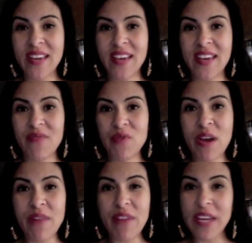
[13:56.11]
If you
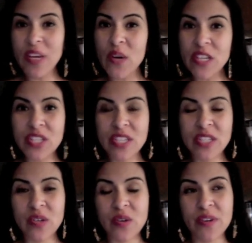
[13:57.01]
have any questions
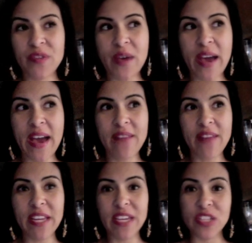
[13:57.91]
or if you have
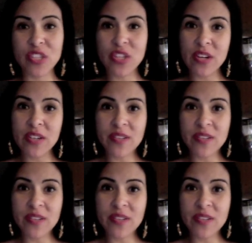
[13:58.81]
any concerns,